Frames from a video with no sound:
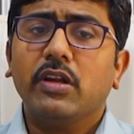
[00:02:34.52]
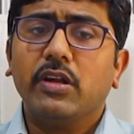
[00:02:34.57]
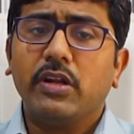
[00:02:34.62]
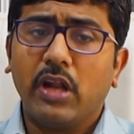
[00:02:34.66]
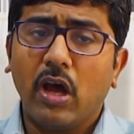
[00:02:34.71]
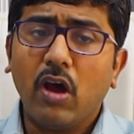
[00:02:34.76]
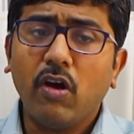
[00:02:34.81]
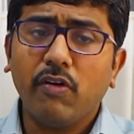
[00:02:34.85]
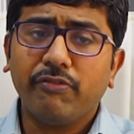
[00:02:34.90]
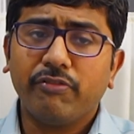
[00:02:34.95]

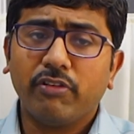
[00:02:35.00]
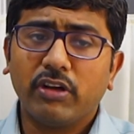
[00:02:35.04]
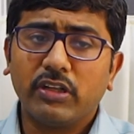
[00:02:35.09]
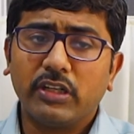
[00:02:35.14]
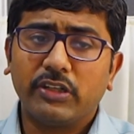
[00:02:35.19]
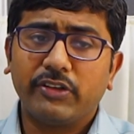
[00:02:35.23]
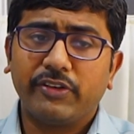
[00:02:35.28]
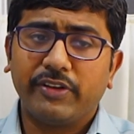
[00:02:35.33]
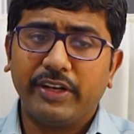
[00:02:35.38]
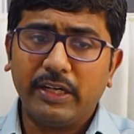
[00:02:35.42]
now for
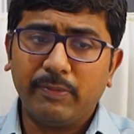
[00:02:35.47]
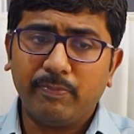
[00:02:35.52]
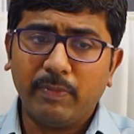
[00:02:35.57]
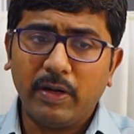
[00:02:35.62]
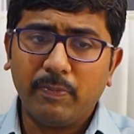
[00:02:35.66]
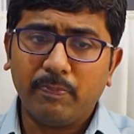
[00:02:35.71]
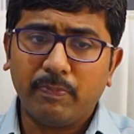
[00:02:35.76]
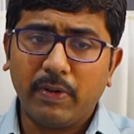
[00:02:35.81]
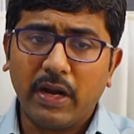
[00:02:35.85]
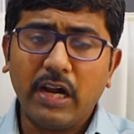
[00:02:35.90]
the
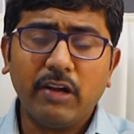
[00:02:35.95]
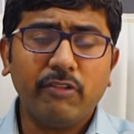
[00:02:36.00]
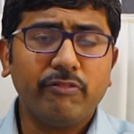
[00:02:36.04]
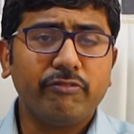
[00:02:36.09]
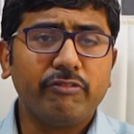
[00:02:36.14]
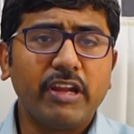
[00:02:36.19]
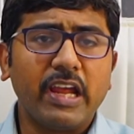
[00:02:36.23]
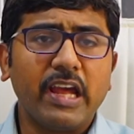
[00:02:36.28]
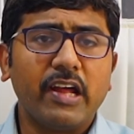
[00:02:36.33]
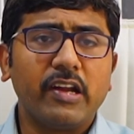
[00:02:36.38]
treatment part
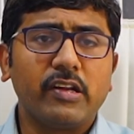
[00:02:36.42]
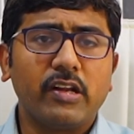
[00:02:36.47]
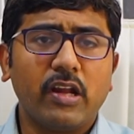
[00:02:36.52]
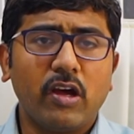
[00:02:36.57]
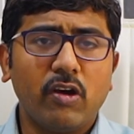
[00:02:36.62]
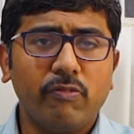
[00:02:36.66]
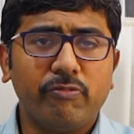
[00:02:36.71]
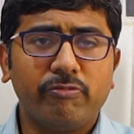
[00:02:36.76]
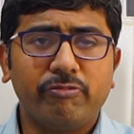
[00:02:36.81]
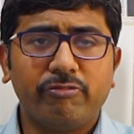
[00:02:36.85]
we are
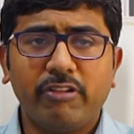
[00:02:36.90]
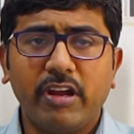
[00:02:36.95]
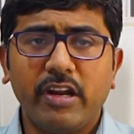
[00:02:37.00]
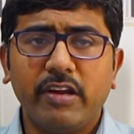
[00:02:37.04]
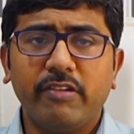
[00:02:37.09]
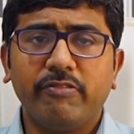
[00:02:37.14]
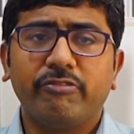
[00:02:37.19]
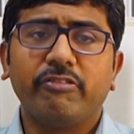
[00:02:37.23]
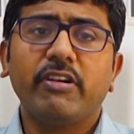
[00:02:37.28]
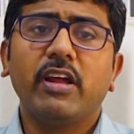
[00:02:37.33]
now
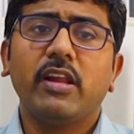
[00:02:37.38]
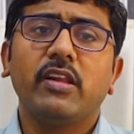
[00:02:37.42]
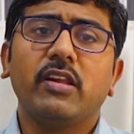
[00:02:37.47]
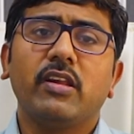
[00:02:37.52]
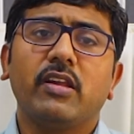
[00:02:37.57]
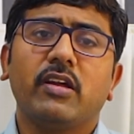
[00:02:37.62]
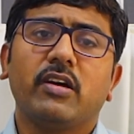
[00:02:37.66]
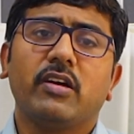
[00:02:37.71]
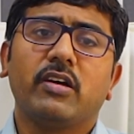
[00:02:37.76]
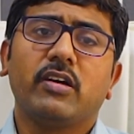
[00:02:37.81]
very
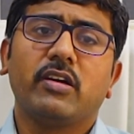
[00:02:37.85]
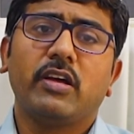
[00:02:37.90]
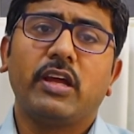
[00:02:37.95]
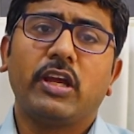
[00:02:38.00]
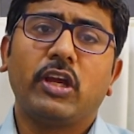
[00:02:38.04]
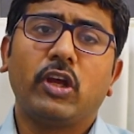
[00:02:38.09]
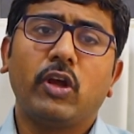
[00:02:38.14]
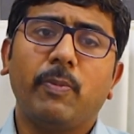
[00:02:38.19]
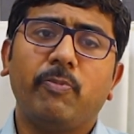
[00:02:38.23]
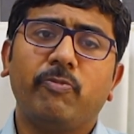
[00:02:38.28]
well uh,
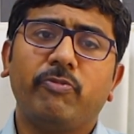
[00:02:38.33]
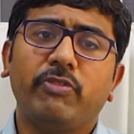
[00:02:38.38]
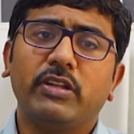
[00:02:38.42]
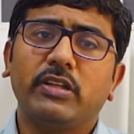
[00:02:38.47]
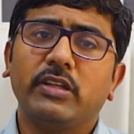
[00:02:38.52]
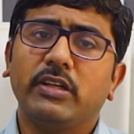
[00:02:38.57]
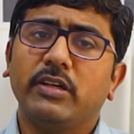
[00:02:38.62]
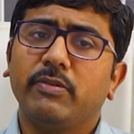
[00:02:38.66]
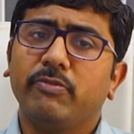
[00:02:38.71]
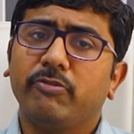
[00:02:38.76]
equipped
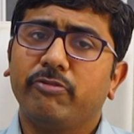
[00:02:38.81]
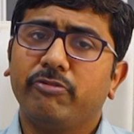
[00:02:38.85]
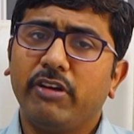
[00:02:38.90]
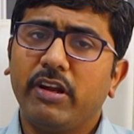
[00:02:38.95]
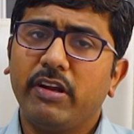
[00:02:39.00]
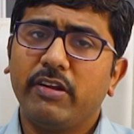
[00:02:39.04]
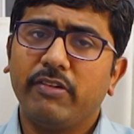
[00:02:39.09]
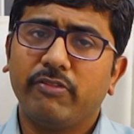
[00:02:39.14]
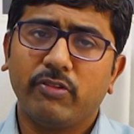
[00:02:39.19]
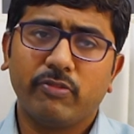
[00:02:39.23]
with a
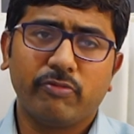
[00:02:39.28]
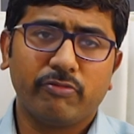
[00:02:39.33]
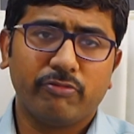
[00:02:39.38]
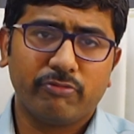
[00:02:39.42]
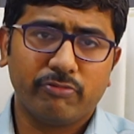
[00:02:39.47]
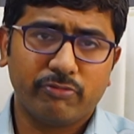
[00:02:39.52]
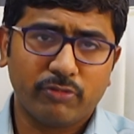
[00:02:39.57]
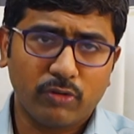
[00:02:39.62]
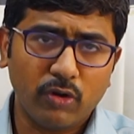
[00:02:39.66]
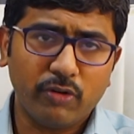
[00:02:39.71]
very
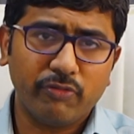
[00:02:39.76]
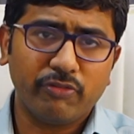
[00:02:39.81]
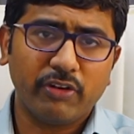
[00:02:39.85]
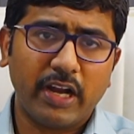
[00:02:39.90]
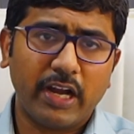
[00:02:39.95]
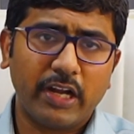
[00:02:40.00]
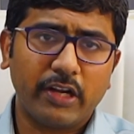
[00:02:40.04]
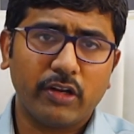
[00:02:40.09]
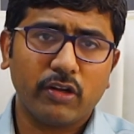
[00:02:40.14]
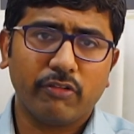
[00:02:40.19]
good
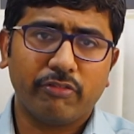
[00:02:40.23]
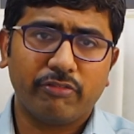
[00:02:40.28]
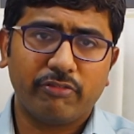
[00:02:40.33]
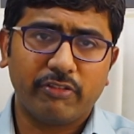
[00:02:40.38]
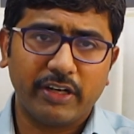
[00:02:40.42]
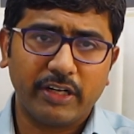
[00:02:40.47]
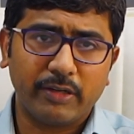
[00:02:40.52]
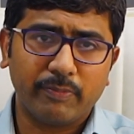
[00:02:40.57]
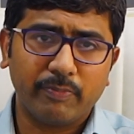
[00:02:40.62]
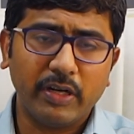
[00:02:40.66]
variety
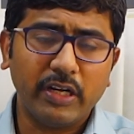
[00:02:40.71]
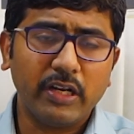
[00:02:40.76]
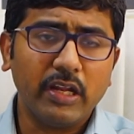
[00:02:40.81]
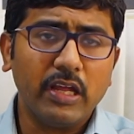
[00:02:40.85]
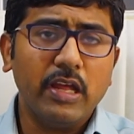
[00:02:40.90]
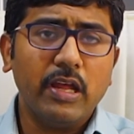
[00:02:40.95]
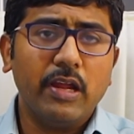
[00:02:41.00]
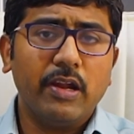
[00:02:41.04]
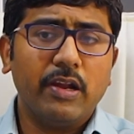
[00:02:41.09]
of treatment